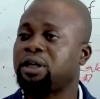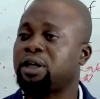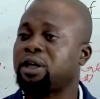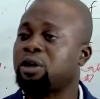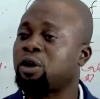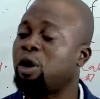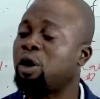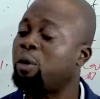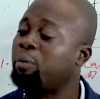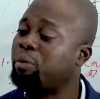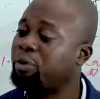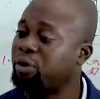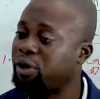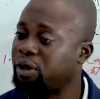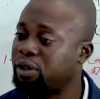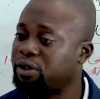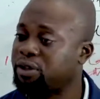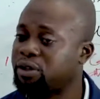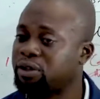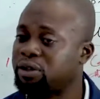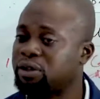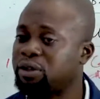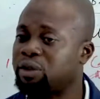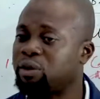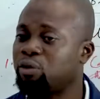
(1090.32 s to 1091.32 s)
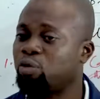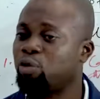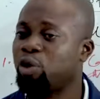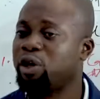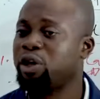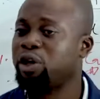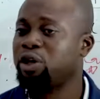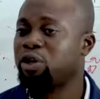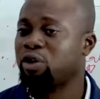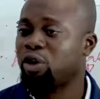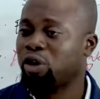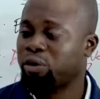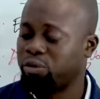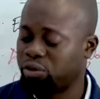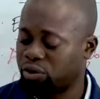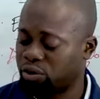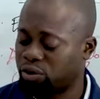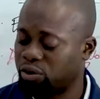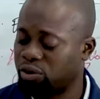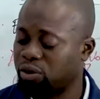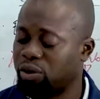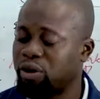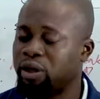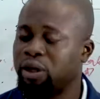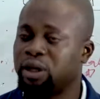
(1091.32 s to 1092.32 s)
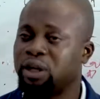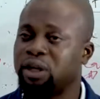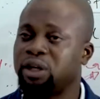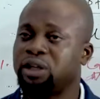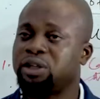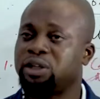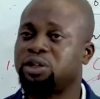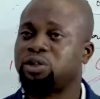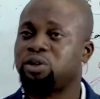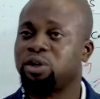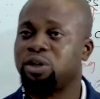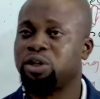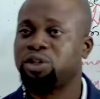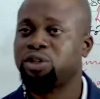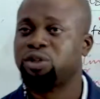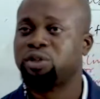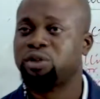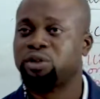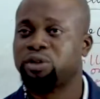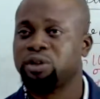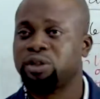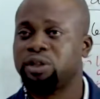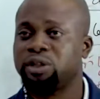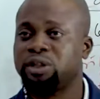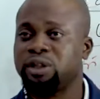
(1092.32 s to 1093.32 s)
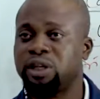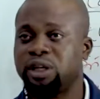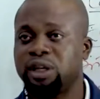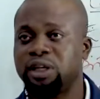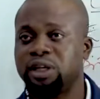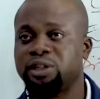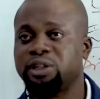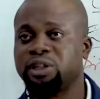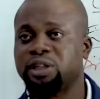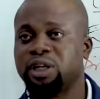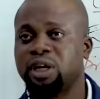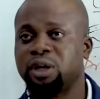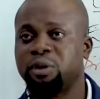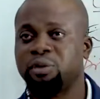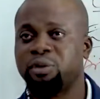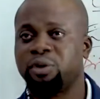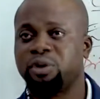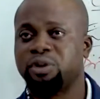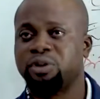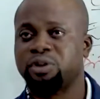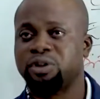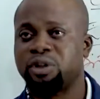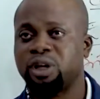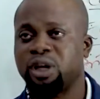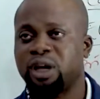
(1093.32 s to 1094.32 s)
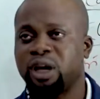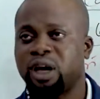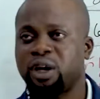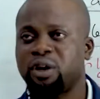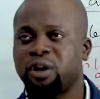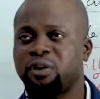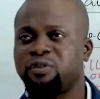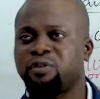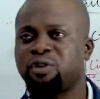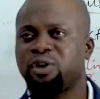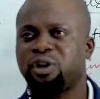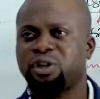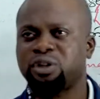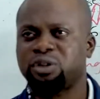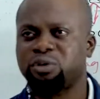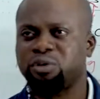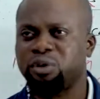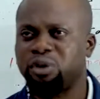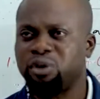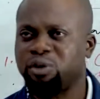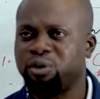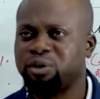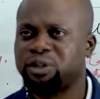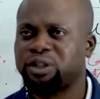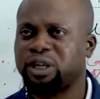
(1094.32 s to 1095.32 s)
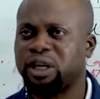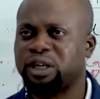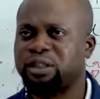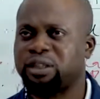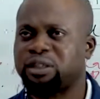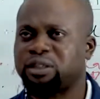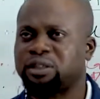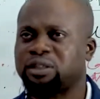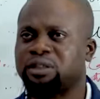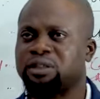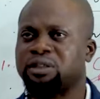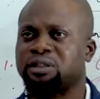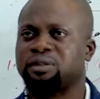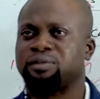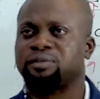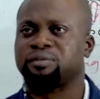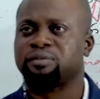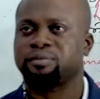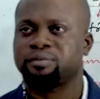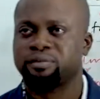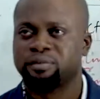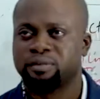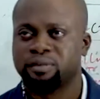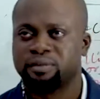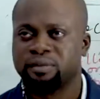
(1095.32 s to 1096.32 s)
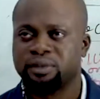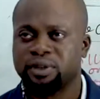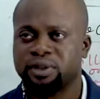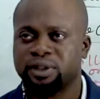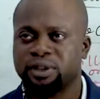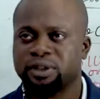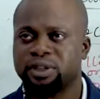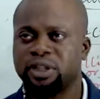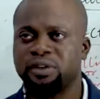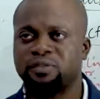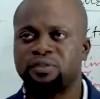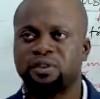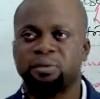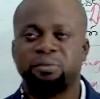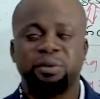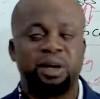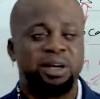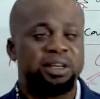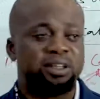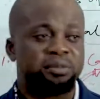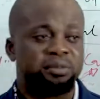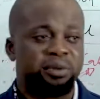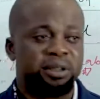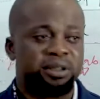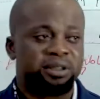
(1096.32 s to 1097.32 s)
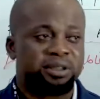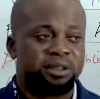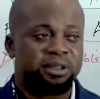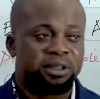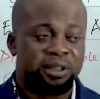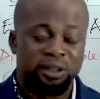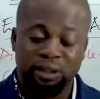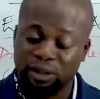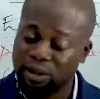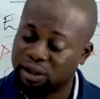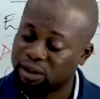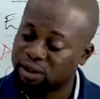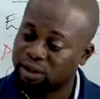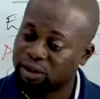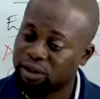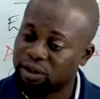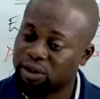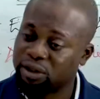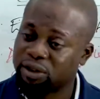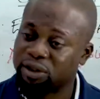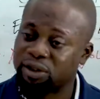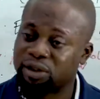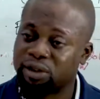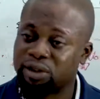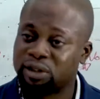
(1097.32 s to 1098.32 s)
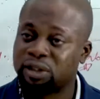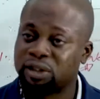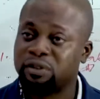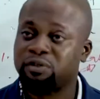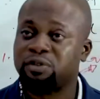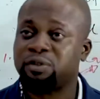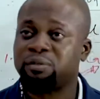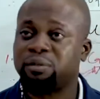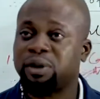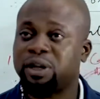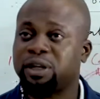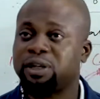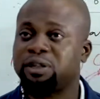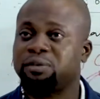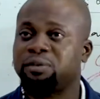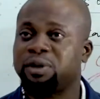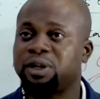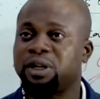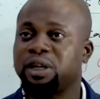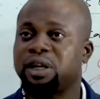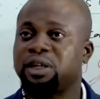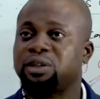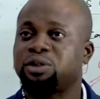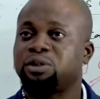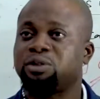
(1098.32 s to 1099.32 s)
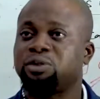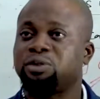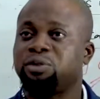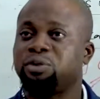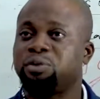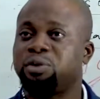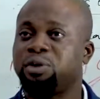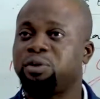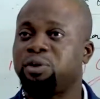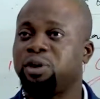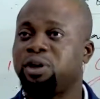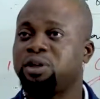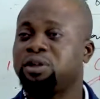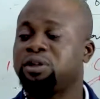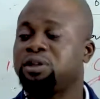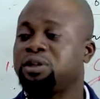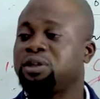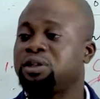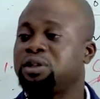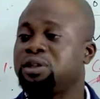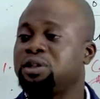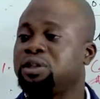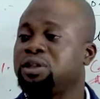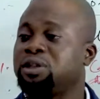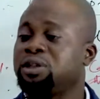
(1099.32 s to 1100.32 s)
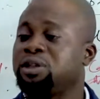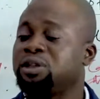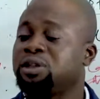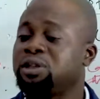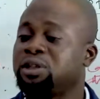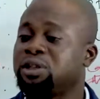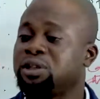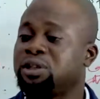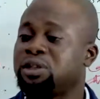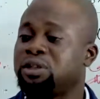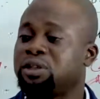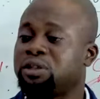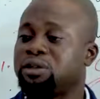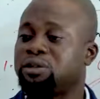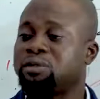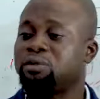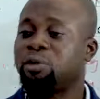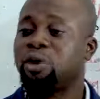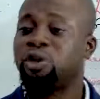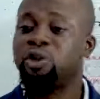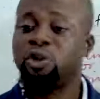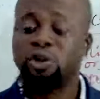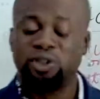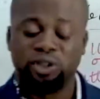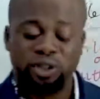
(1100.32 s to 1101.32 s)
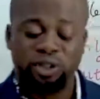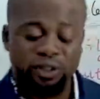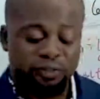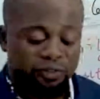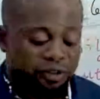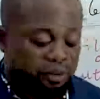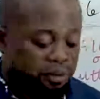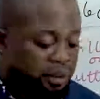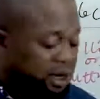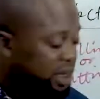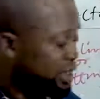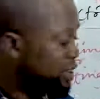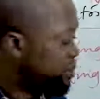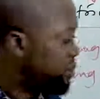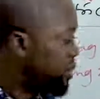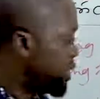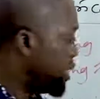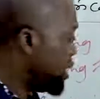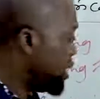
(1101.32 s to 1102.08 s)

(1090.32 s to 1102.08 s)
components when it comes to installation in electrical works. And of course, we looked at safety management in electricity. Safety management has to do with what? What does safety management